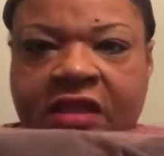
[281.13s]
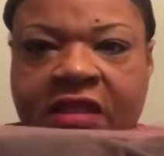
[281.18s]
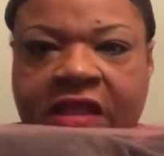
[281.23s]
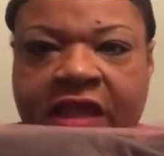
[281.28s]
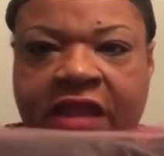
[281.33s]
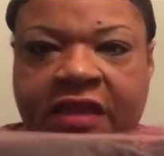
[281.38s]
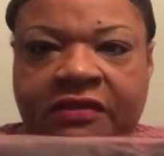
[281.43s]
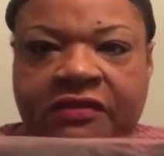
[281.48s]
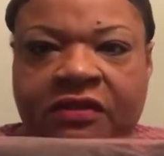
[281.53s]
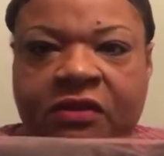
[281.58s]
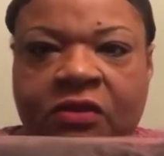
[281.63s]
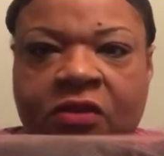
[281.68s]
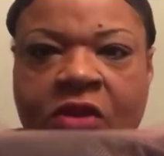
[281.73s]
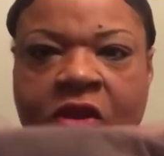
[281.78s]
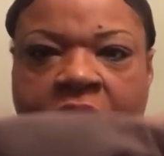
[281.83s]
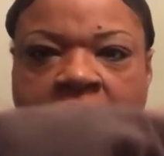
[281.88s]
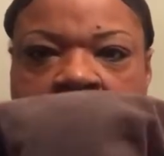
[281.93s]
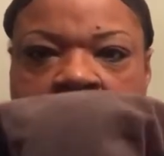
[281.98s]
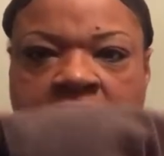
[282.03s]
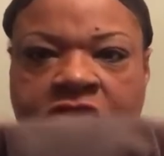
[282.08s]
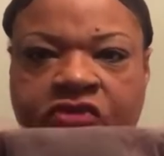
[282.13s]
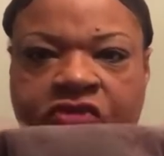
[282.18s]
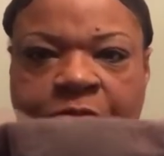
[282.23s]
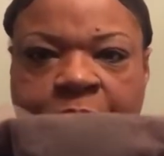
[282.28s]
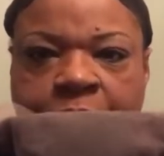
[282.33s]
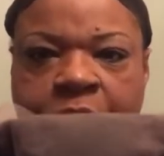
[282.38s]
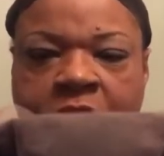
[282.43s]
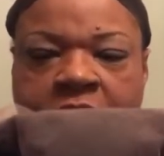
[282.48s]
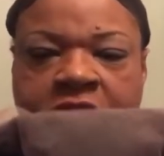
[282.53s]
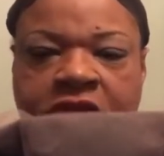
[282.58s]
That is a large
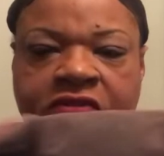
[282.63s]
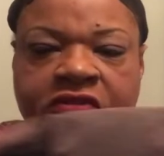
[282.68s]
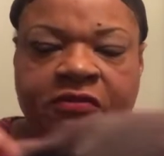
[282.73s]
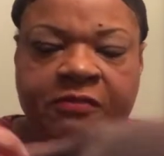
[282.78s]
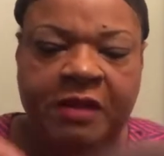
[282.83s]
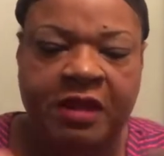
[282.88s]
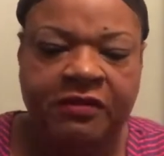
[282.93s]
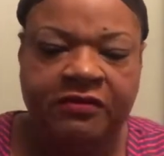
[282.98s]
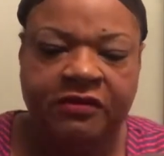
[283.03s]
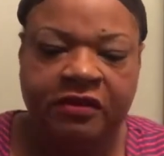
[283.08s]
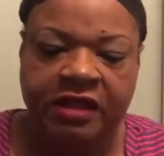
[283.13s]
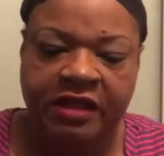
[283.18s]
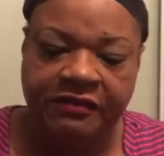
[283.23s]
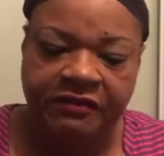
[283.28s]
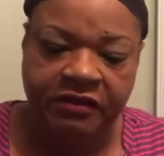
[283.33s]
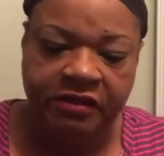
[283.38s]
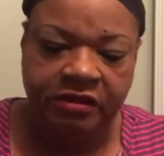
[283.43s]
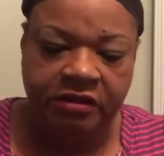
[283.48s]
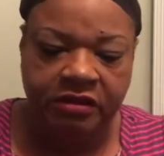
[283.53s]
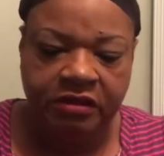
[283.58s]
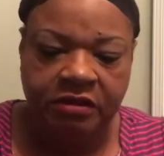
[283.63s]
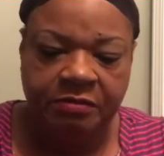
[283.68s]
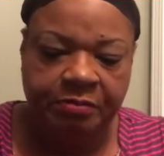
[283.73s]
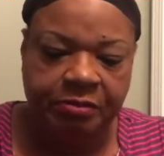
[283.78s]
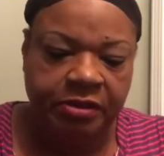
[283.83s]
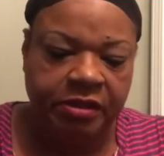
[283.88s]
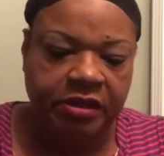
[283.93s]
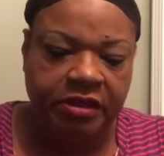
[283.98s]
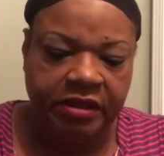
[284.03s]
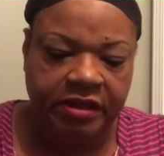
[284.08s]
parting space, so that's a good
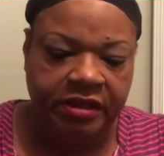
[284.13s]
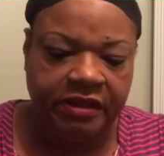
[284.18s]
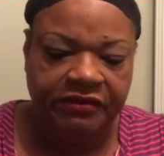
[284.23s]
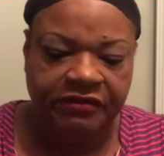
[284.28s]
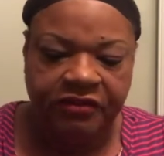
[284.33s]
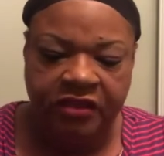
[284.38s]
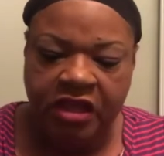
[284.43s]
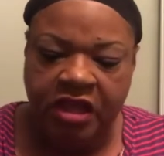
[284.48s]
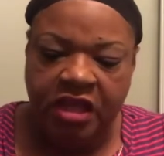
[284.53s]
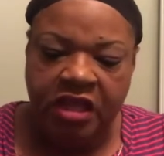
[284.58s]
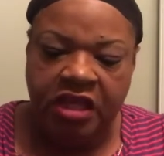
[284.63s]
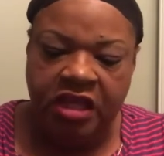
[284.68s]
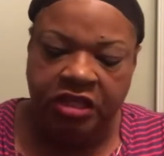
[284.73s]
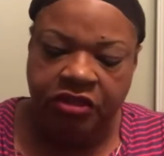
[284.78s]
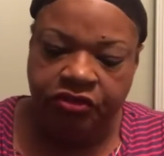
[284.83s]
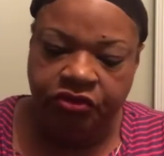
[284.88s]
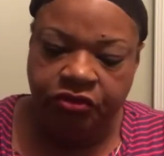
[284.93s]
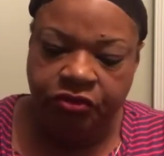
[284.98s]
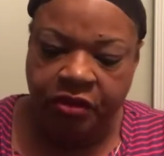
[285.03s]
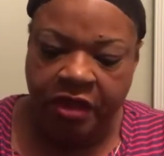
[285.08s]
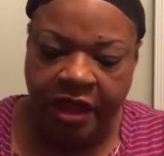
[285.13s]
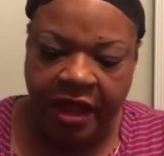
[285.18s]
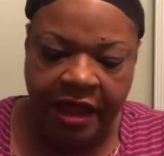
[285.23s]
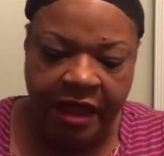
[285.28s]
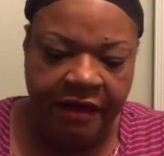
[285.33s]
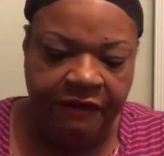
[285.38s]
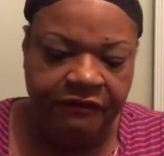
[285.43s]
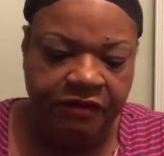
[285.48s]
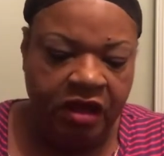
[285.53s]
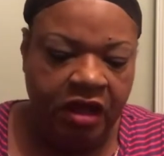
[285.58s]
plus. It do
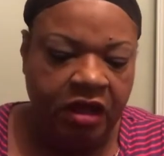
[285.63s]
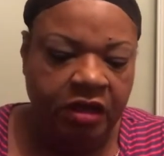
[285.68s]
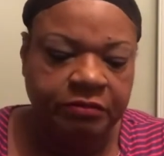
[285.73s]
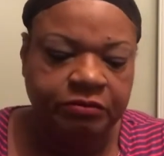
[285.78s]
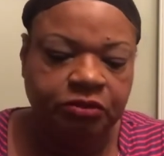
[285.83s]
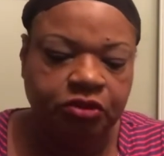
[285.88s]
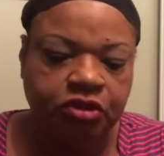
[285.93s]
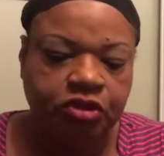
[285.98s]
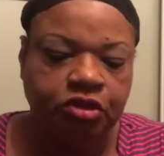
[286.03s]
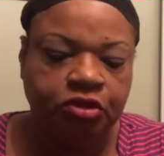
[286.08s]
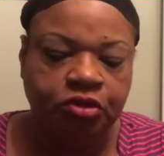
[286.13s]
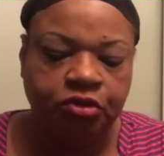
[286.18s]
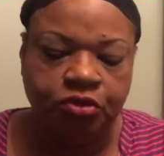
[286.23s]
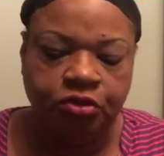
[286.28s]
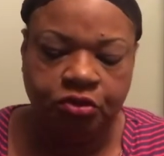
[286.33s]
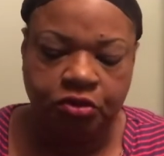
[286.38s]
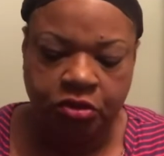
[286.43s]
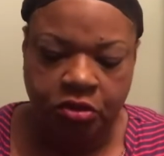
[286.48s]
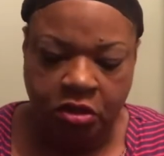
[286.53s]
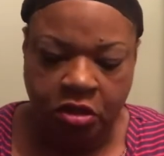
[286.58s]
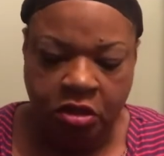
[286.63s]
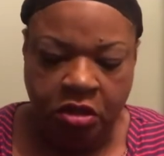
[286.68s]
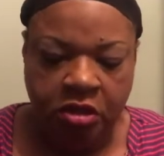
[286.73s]
have two